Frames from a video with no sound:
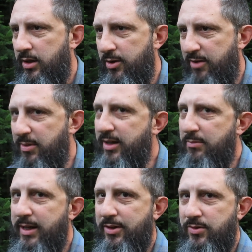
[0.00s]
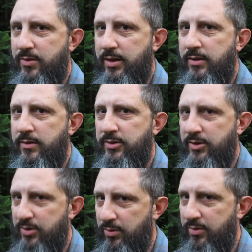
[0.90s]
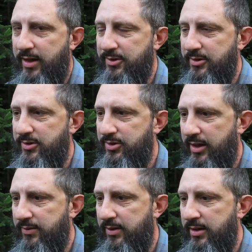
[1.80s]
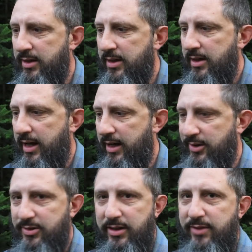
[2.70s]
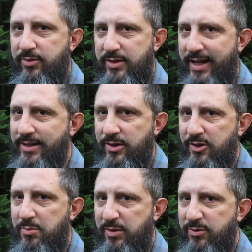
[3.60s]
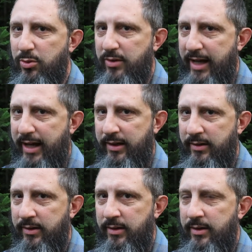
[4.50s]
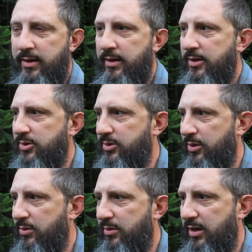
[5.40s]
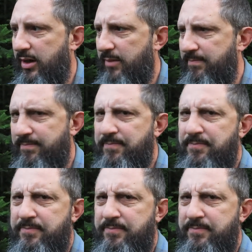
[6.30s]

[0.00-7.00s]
No, I've been in ministry since 2007 and I studied for 10 years before that. So, um,